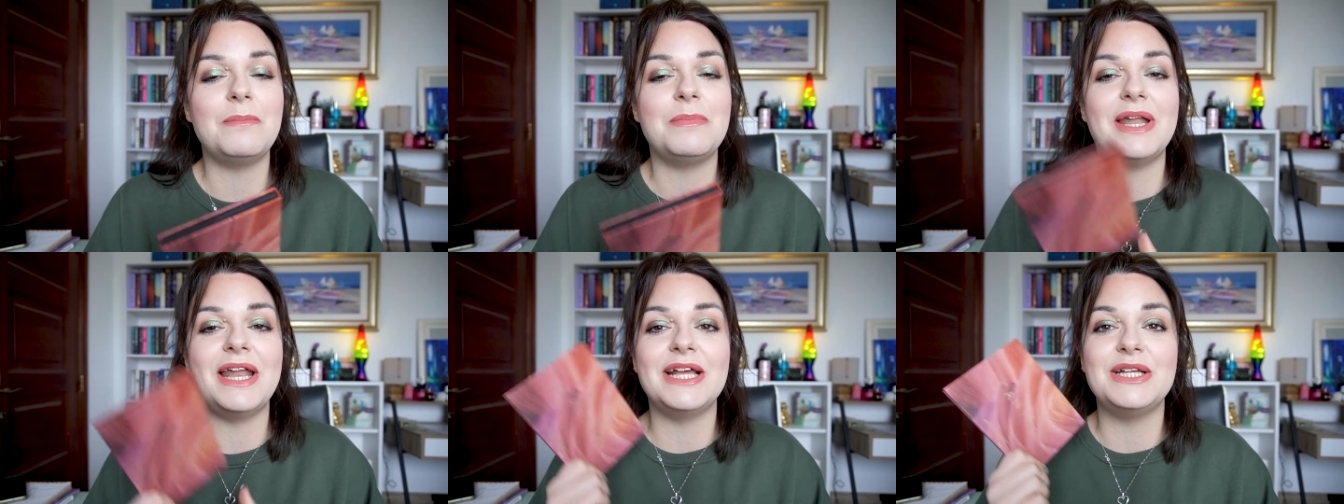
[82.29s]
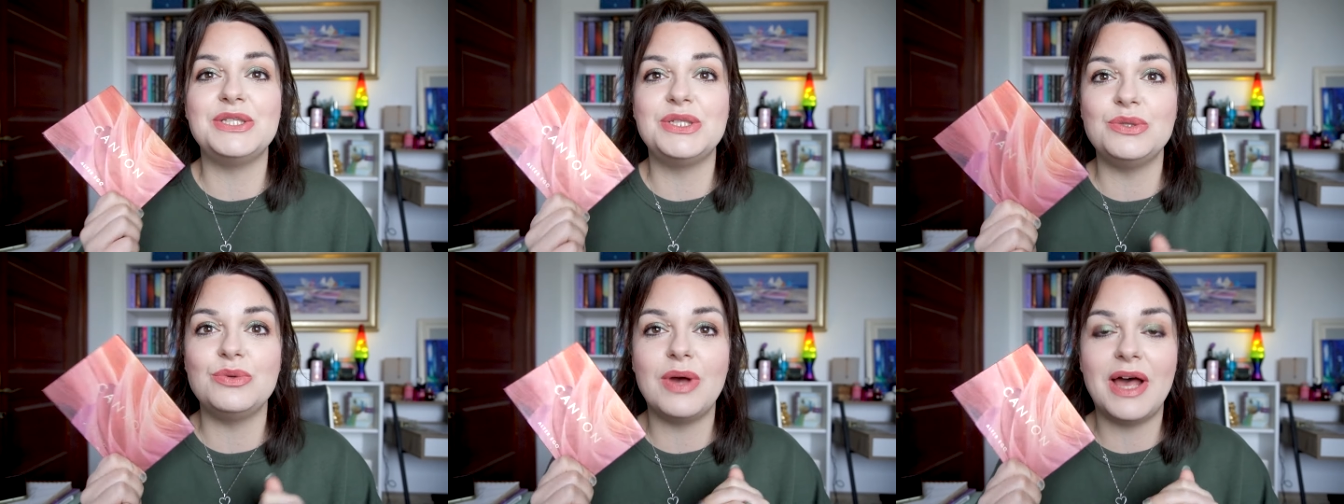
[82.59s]
but I
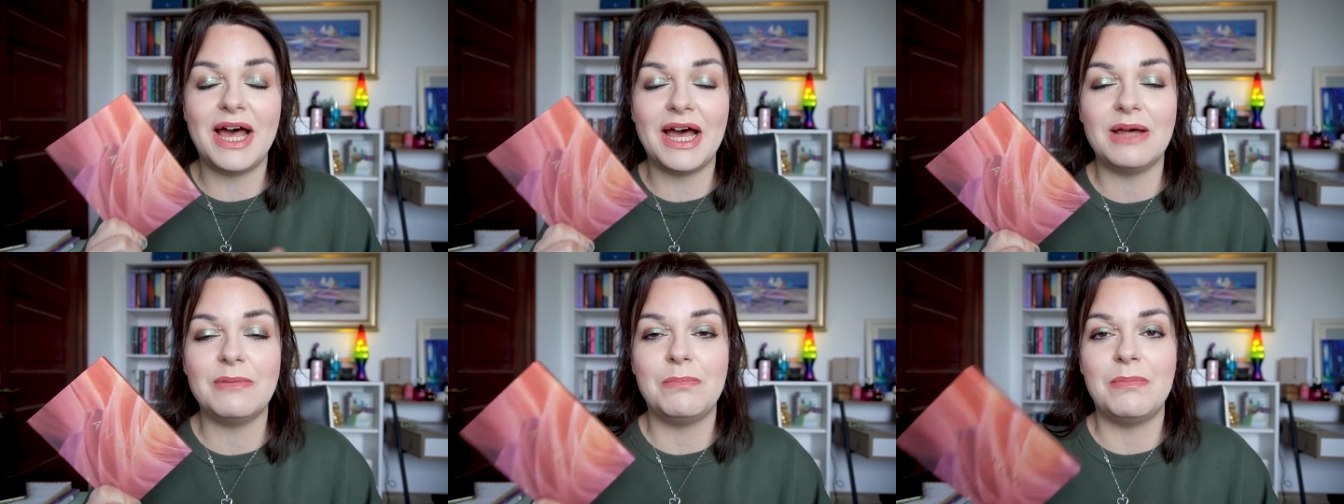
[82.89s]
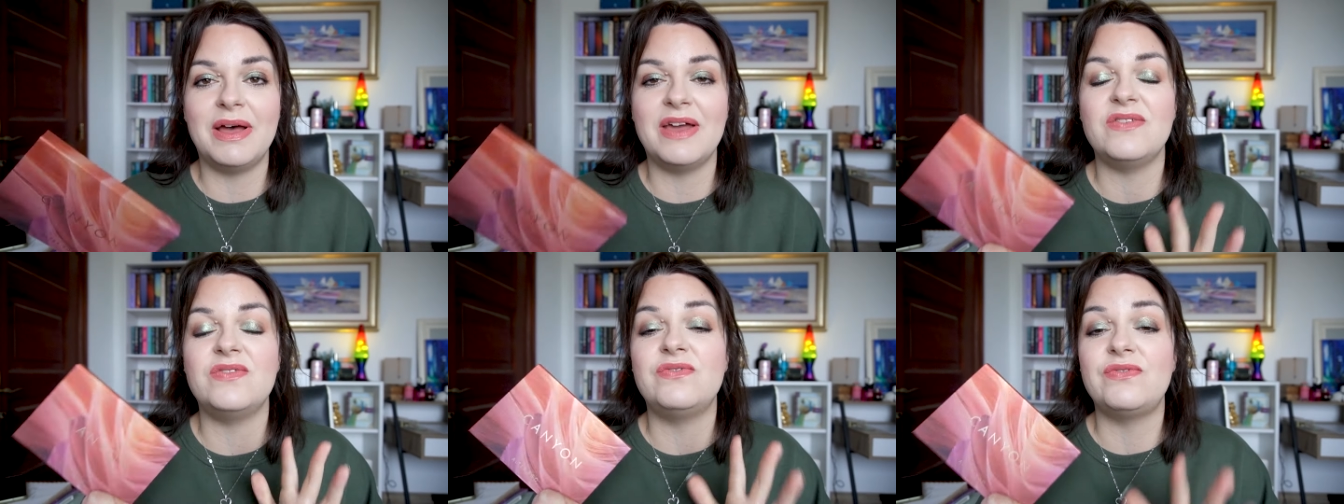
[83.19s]
do have
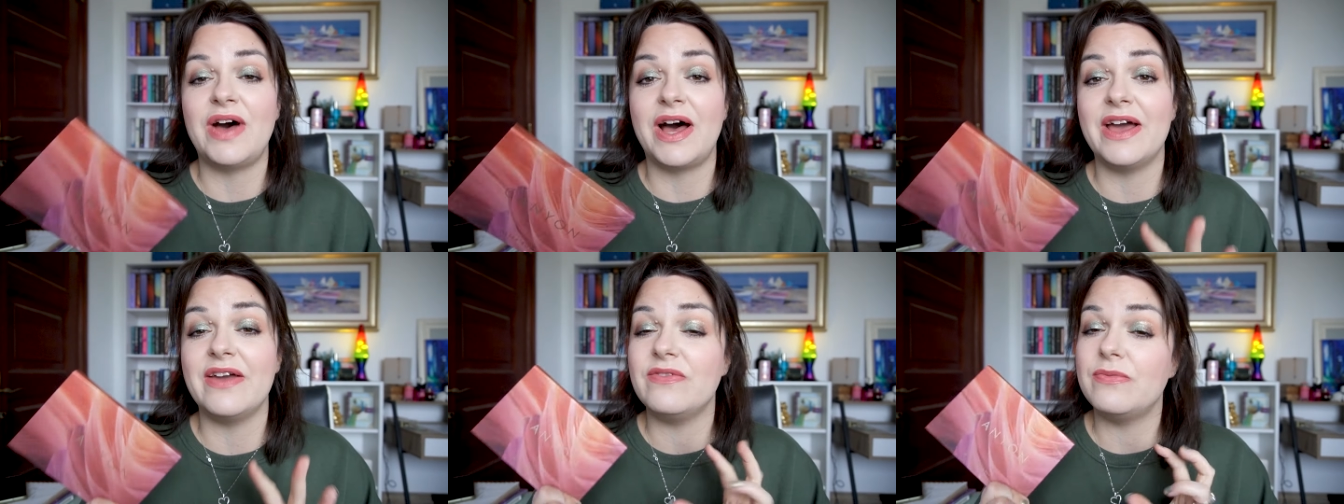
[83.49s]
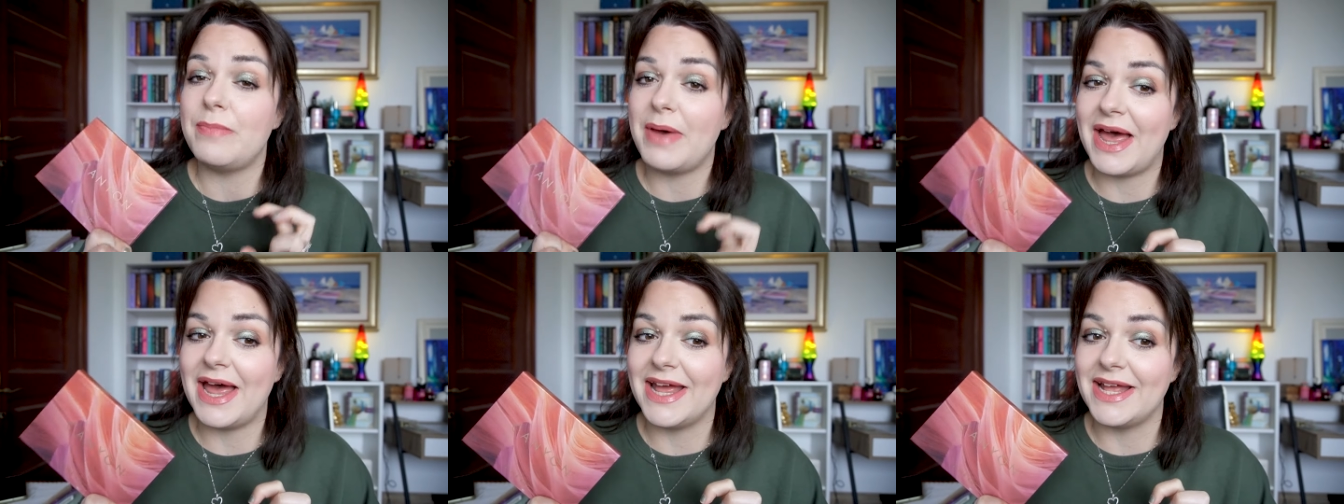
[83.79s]
my
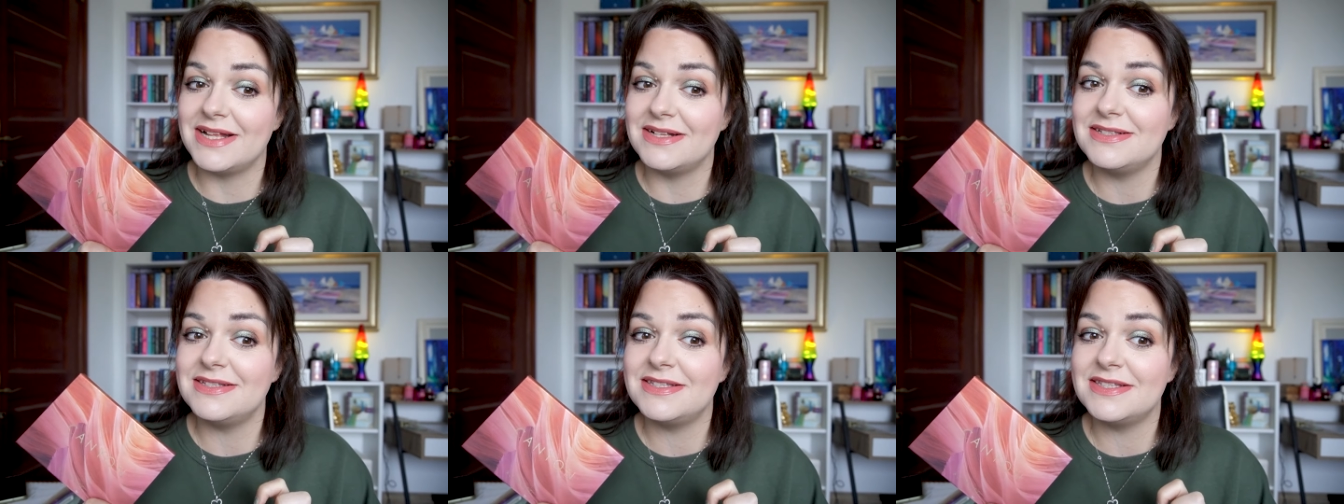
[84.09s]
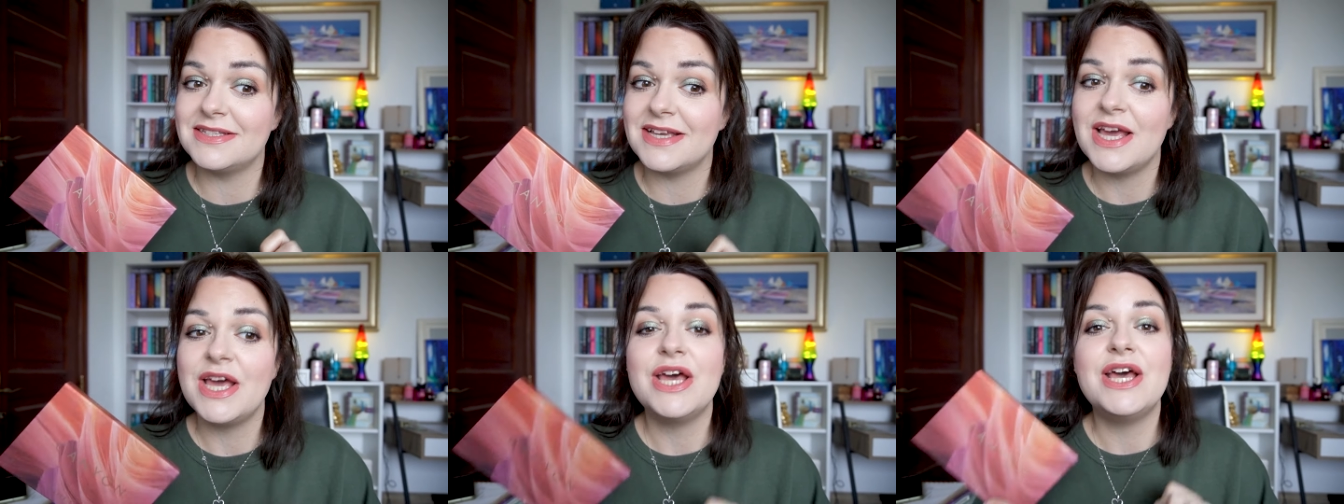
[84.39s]
5
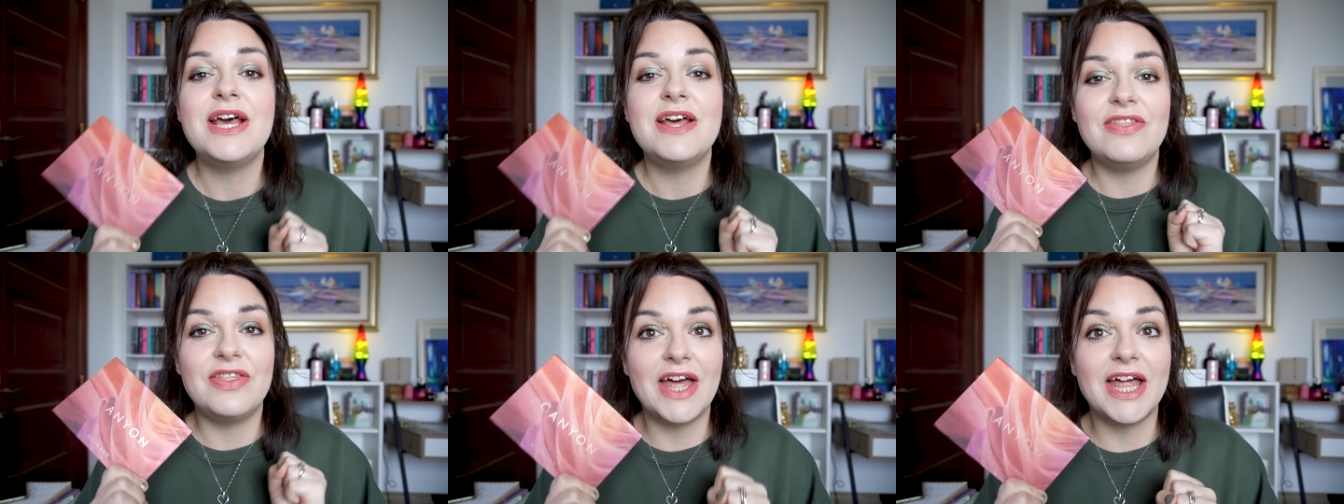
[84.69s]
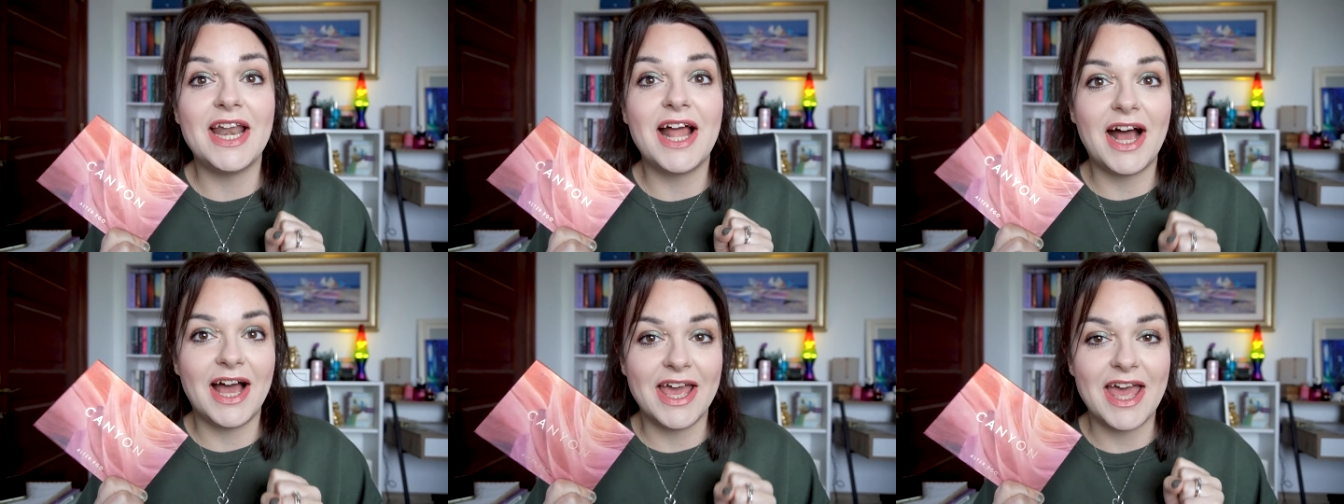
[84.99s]
pans
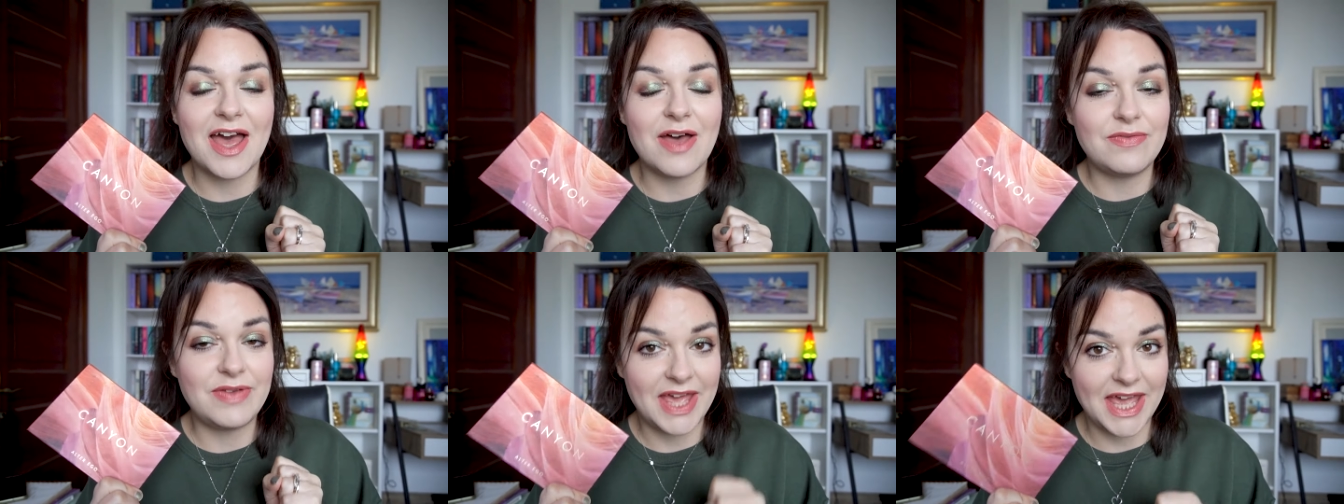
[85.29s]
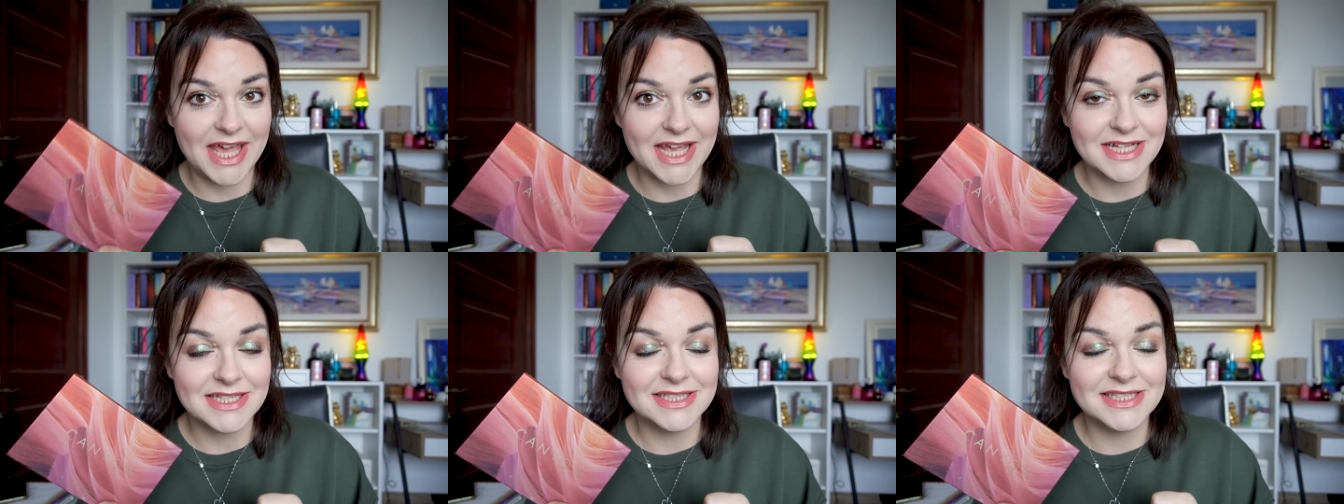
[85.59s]
that I have
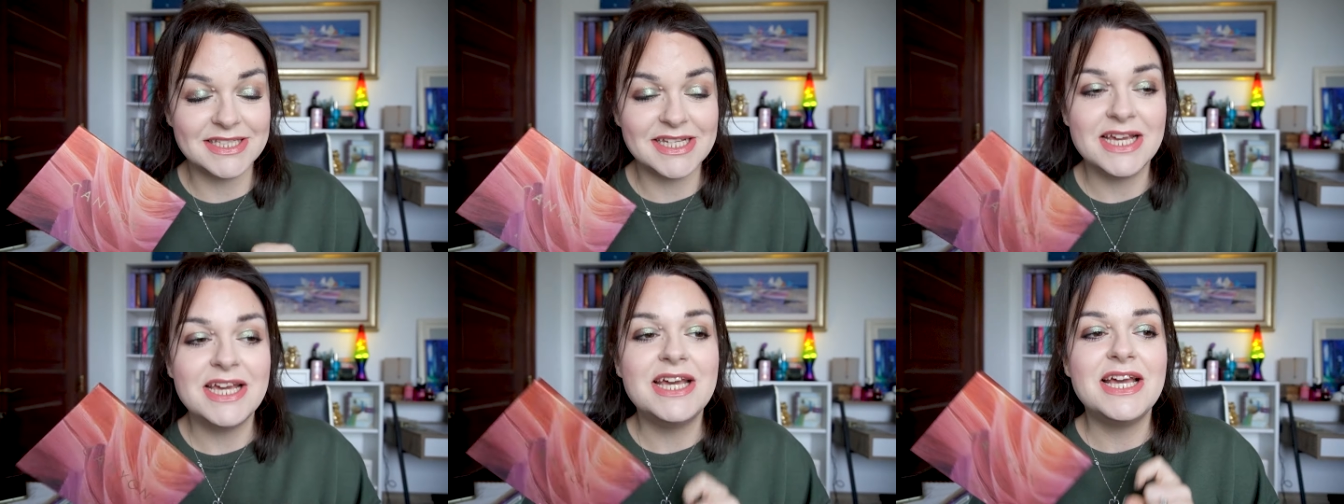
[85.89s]
hit.